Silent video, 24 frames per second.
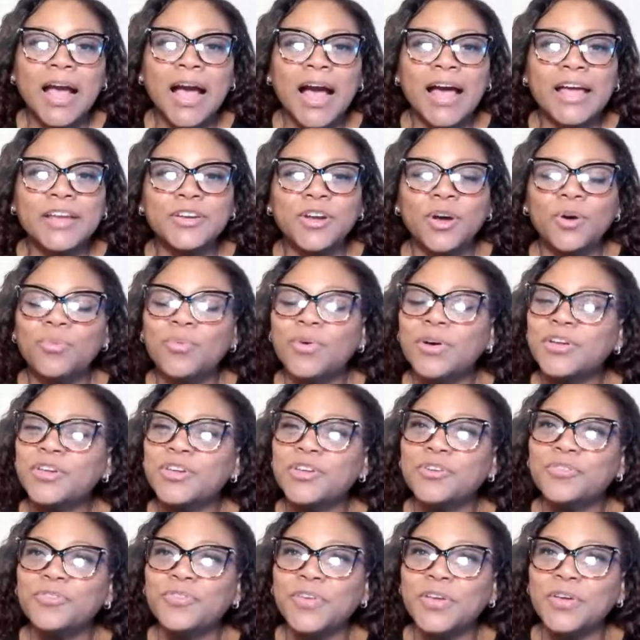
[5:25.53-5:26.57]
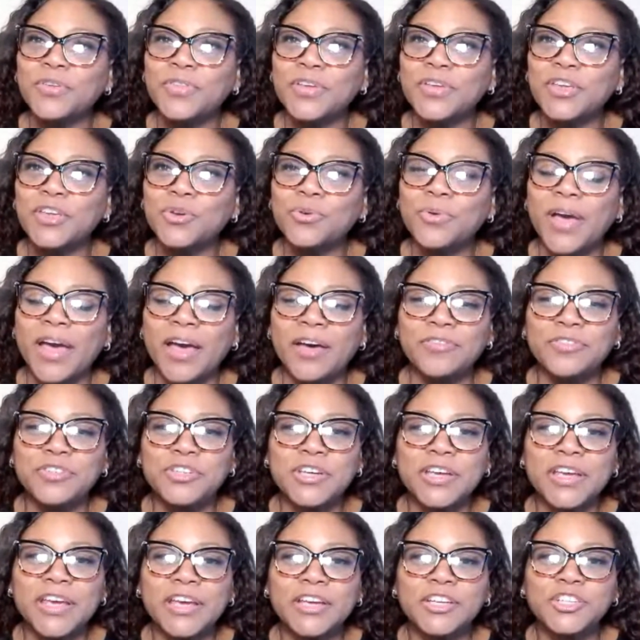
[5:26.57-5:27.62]
I don't want you to feel that you have
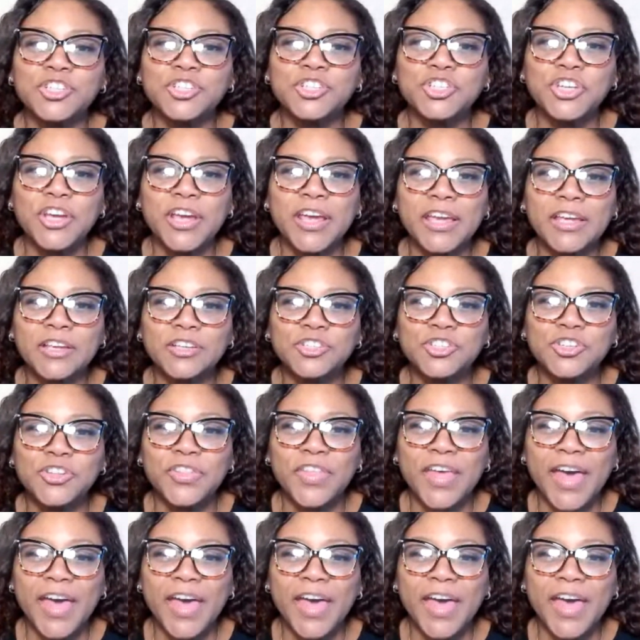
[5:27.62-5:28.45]
to exchange